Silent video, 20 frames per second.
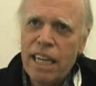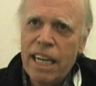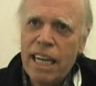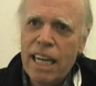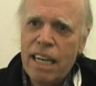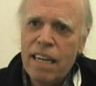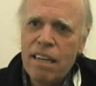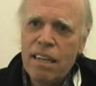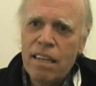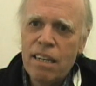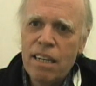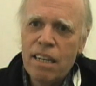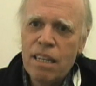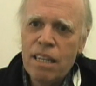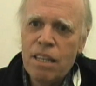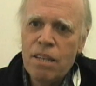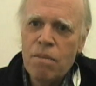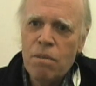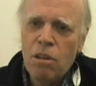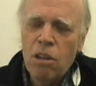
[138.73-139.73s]
And
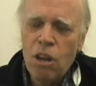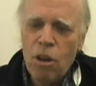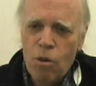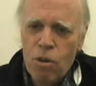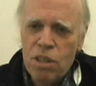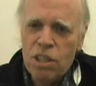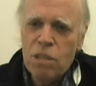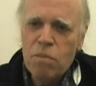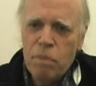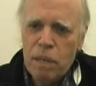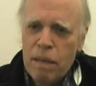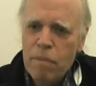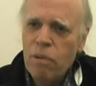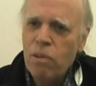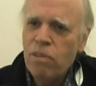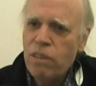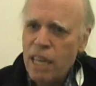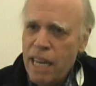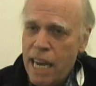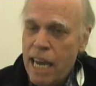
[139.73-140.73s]
uh, loads of
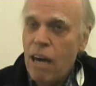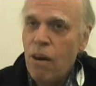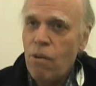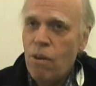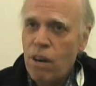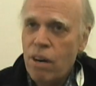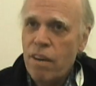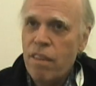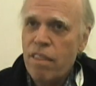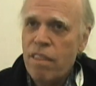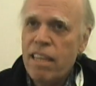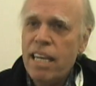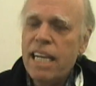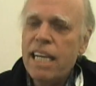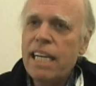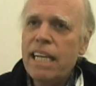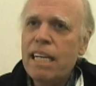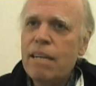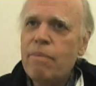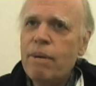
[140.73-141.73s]
people now are
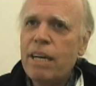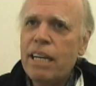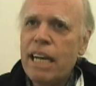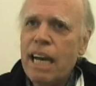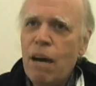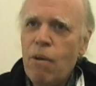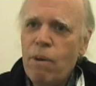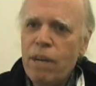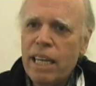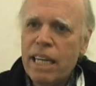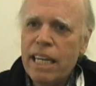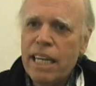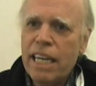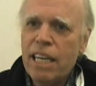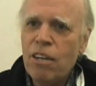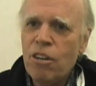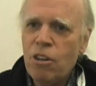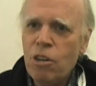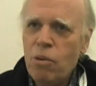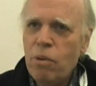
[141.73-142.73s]
thinking about how we can
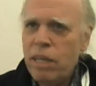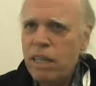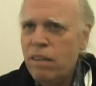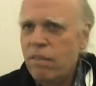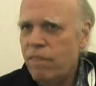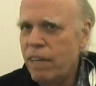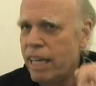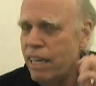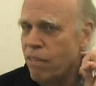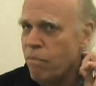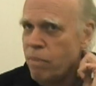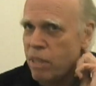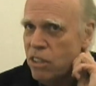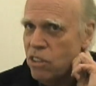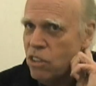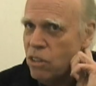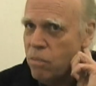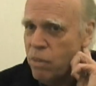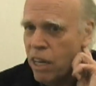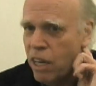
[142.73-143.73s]
get new innovative
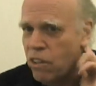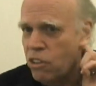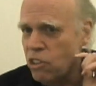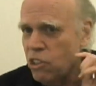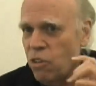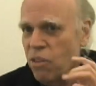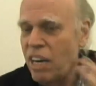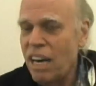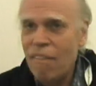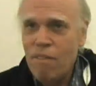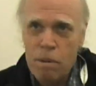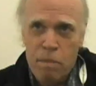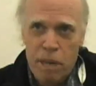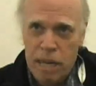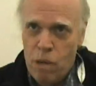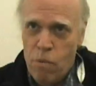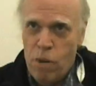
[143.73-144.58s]
business models so that everybody